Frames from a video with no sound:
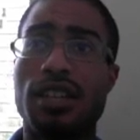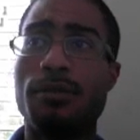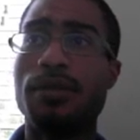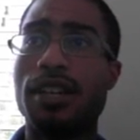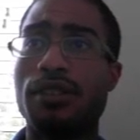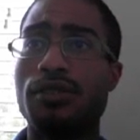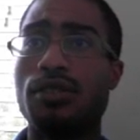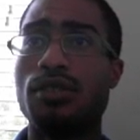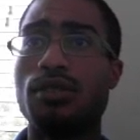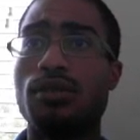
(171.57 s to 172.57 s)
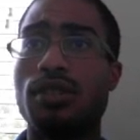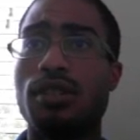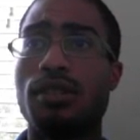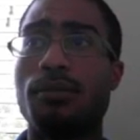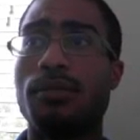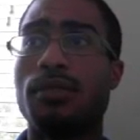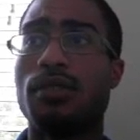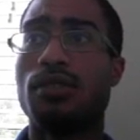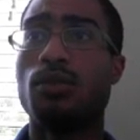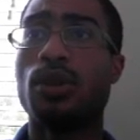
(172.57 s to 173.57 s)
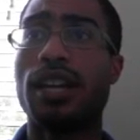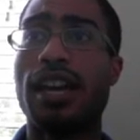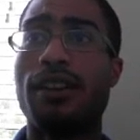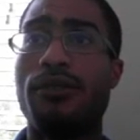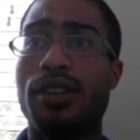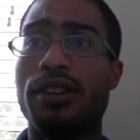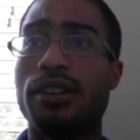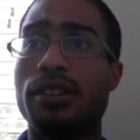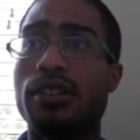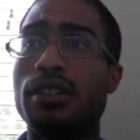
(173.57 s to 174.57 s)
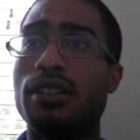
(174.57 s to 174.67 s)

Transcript: came down to what I have here.